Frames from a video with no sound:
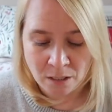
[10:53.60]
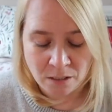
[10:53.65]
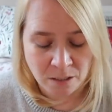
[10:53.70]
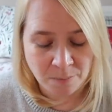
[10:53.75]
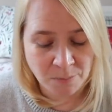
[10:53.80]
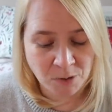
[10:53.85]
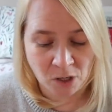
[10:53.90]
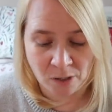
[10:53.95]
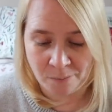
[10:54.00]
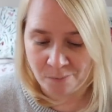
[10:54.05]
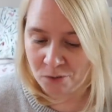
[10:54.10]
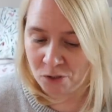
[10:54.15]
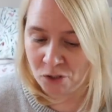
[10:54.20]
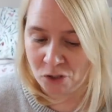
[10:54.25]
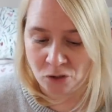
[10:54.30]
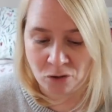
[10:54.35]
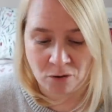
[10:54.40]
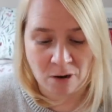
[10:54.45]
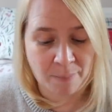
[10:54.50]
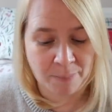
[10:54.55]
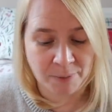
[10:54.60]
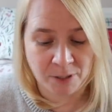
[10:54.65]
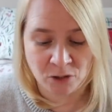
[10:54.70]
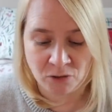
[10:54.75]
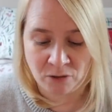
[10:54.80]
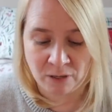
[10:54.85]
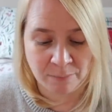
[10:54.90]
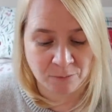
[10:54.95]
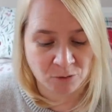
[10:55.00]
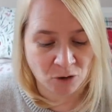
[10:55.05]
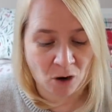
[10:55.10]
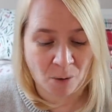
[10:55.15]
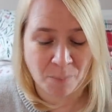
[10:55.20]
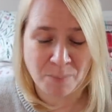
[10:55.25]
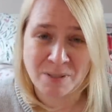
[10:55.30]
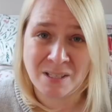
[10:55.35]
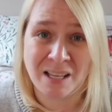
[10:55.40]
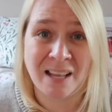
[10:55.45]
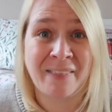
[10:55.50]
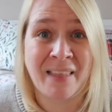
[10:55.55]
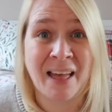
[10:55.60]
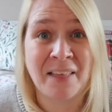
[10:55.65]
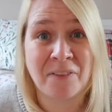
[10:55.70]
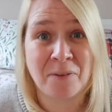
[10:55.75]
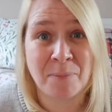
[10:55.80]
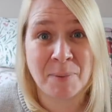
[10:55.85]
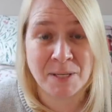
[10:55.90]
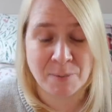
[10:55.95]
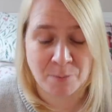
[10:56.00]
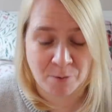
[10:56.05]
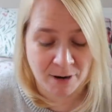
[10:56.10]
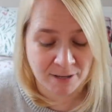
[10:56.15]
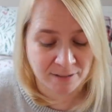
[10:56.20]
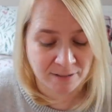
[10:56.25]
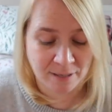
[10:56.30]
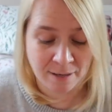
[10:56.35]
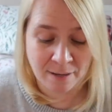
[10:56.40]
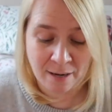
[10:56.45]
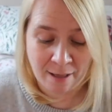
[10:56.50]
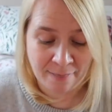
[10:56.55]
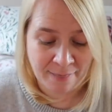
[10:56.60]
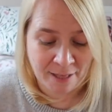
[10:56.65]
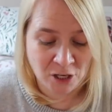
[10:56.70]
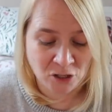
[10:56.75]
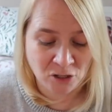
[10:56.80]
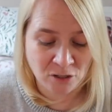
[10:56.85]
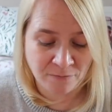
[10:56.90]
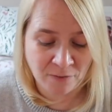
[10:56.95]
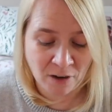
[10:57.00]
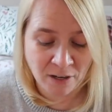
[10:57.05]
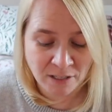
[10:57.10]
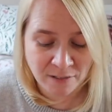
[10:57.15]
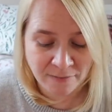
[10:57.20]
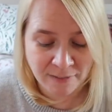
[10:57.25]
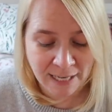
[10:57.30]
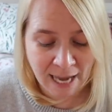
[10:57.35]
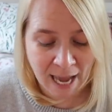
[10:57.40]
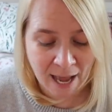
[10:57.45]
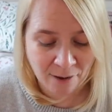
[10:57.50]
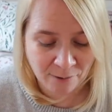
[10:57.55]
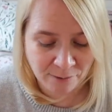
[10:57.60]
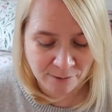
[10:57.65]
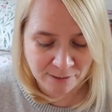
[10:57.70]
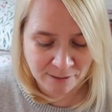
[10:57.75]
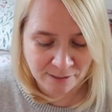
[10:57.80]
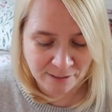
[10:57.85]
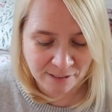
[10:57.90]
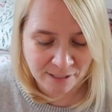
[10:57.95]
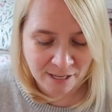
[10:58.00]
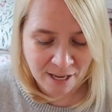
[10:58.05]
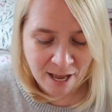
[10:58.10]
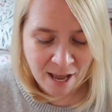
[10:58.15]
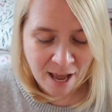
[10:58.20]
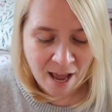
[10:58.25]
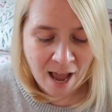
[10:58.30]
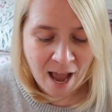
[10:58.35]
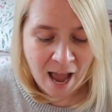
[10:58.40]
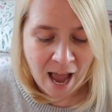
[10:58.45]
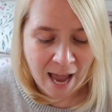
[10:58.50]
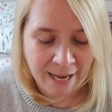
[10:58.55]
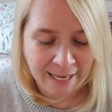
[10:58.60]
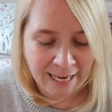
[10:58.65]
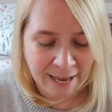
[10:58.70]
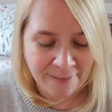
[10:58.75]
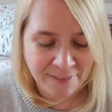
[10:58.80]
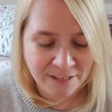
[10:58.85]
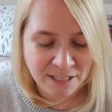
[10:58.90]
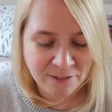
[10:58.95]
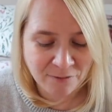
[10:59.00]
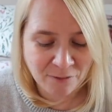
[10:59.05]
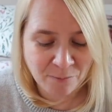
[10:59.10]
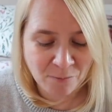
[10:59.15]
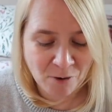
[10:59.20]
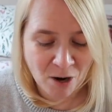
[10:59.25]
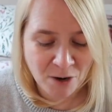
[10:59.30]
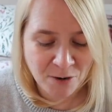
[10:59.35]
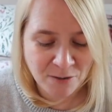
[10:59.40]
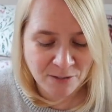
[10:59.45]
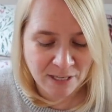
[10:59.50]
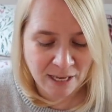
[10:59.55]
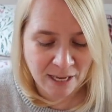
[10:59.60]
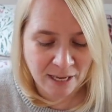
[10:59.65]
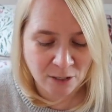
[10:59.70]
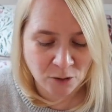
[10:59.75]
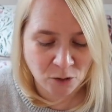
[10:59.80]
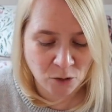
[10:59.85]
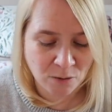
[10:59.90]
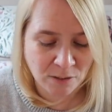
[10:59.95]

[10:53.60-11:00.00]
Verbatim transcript: sometimes you crap at your dream jobs and that's a bit depressing and then you just find something else. Okay, this is from Rosie,